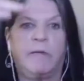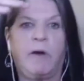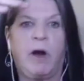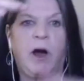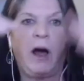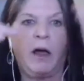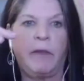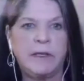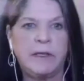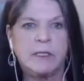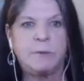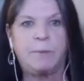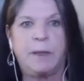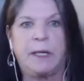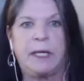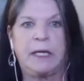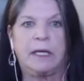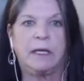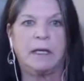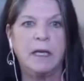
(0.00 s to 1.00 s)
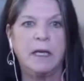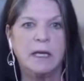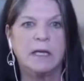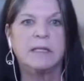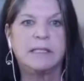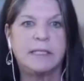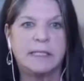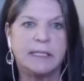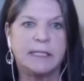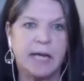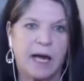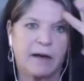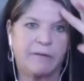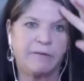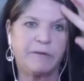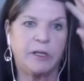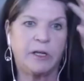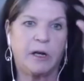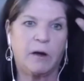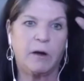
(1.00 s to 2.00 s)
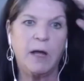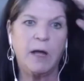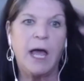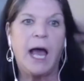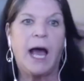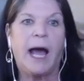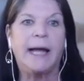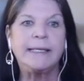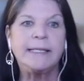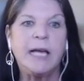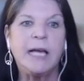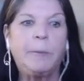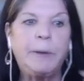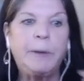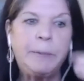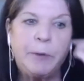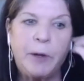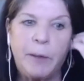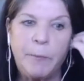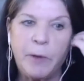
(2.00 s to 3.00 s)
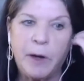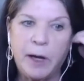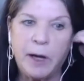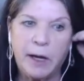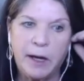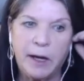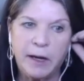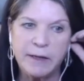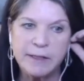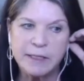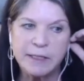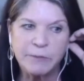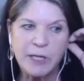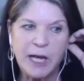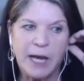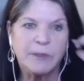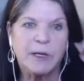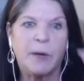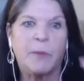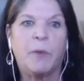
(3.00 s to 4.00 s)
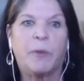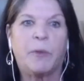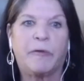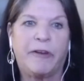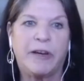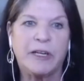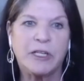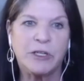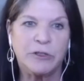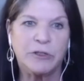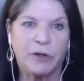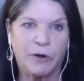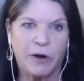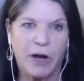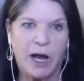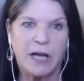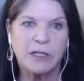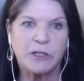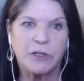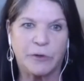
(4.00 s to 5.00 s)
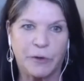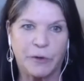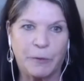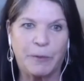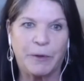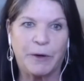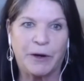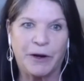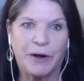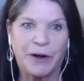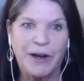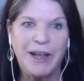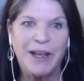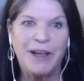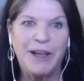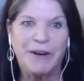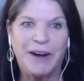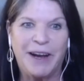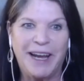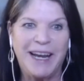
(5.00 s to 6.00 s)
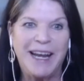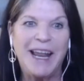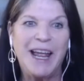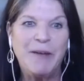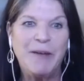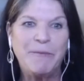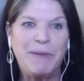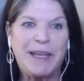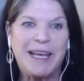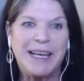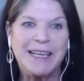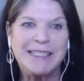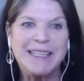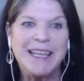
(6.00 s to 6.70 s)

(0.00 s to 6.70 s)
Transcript: all this big stuff, you know. I tell people sometimes I'm a professional garage door opener, right? Because,